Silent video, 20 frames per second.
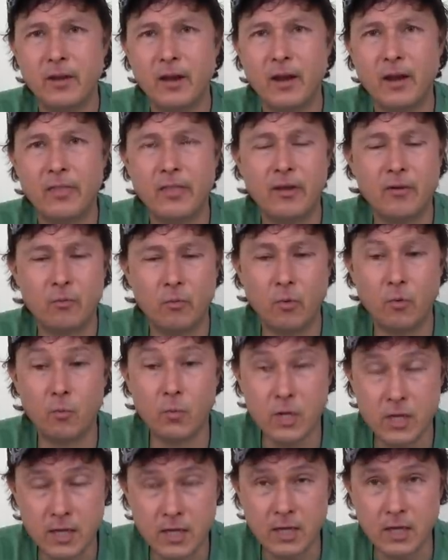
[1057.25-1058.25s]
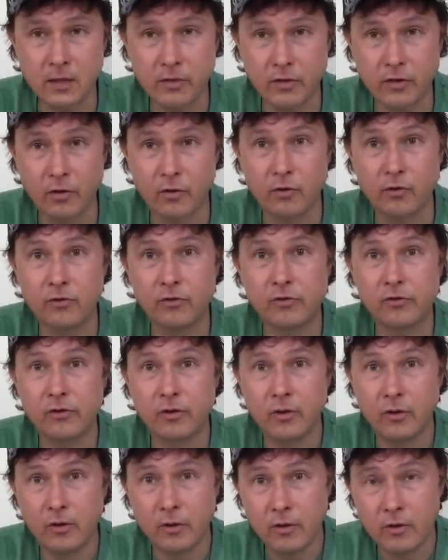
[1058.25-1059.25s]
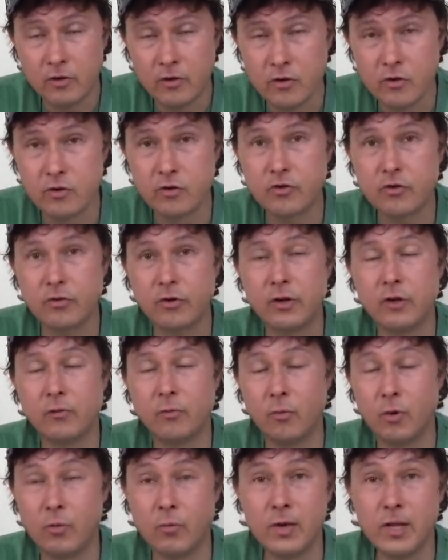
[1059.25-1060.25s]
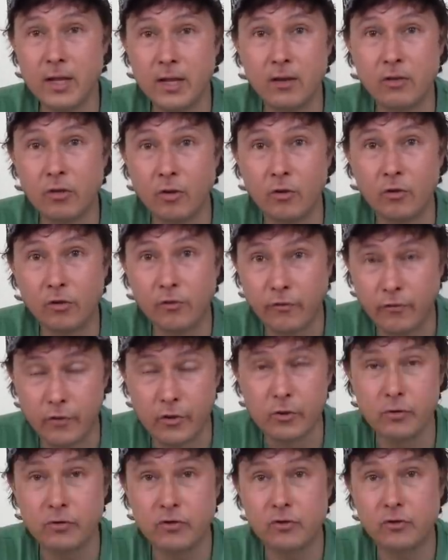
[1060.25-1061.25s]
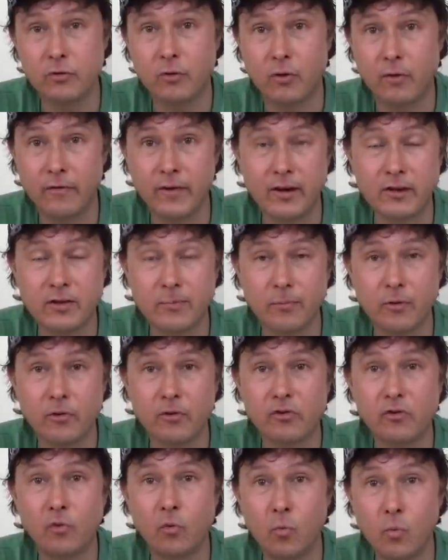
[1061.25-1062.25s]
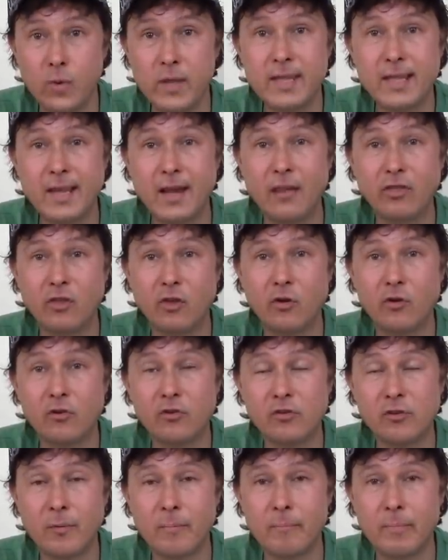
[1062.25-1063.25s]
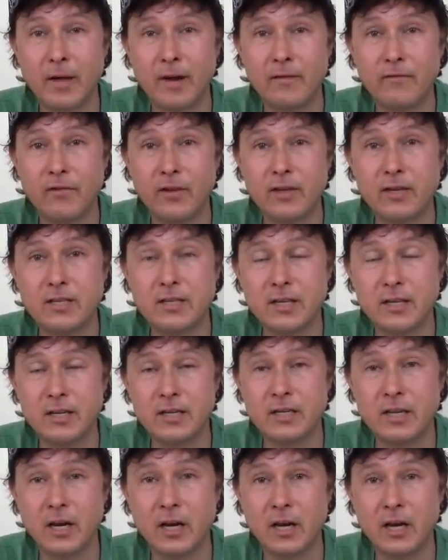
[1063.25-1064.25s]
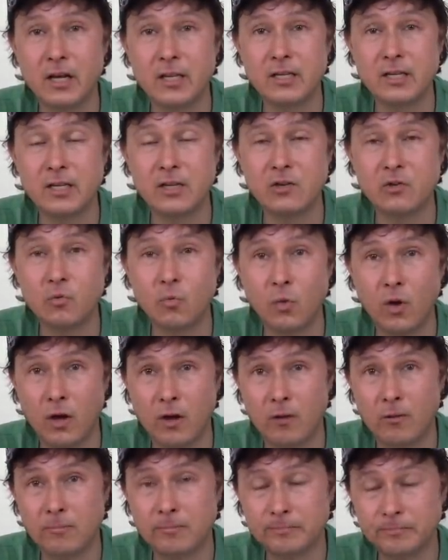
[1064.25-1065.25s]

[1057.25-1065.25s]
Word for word: And then when we eat those nutrient when we eat those fruits or vegetables, we get those benefits into us as well.